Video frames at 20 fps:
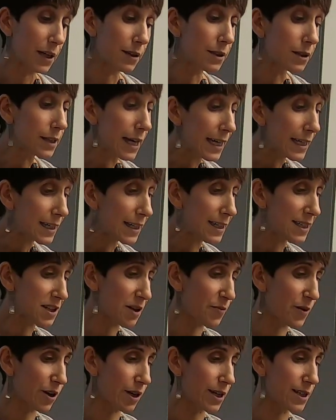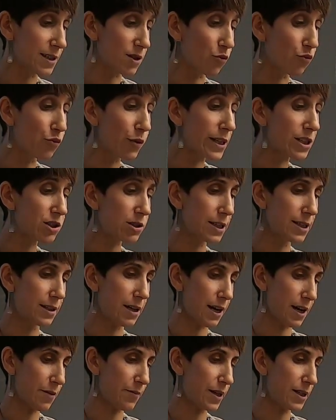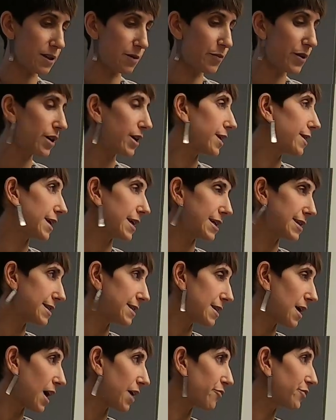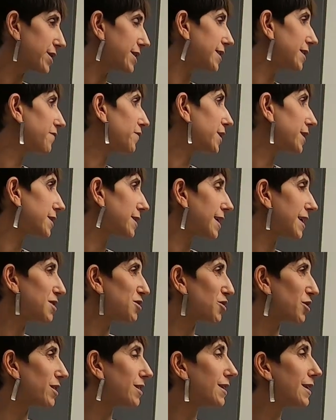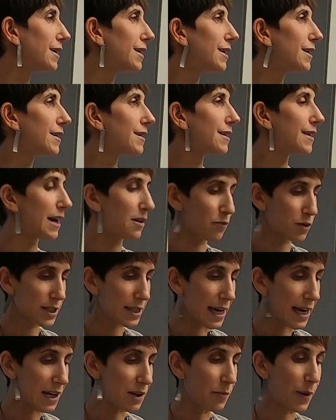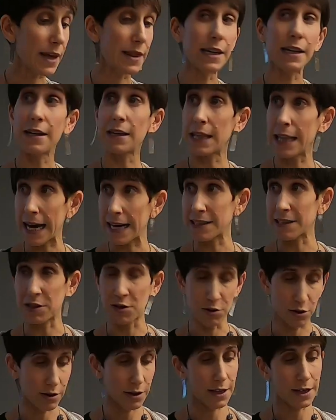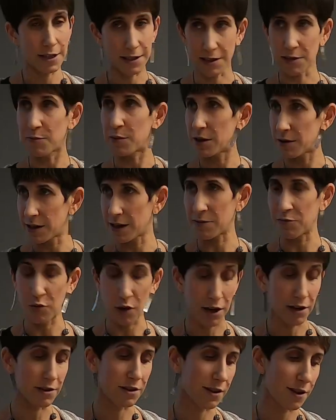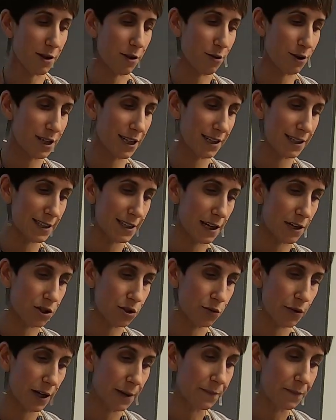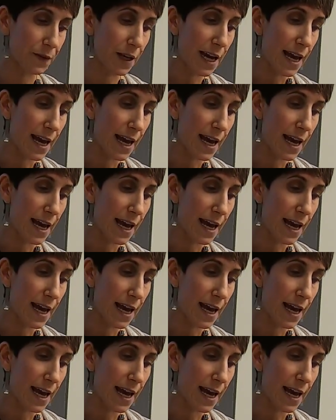The Late Genizah period is a richly documented period that has not received the attention that was gained by the classical Genizah period prior to the 13th century.